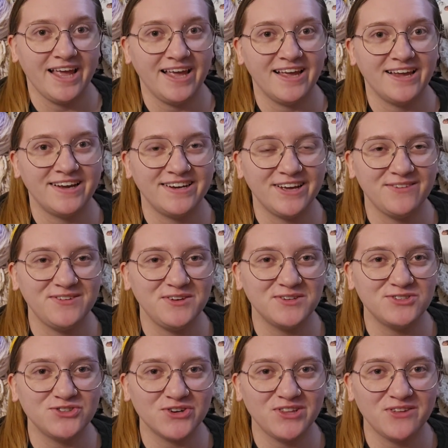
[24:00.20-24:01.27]
And if you
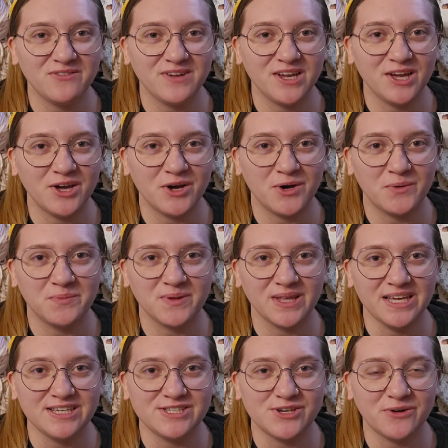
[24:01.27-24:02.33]
enjoyed the video,
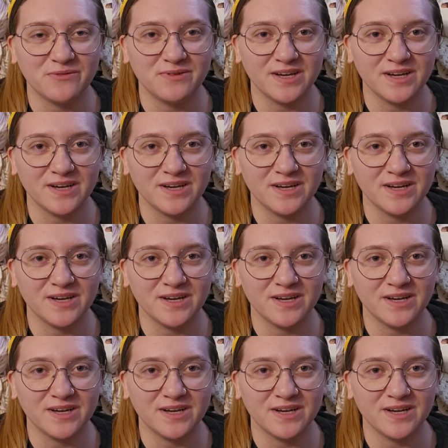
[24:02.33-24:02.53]
please don't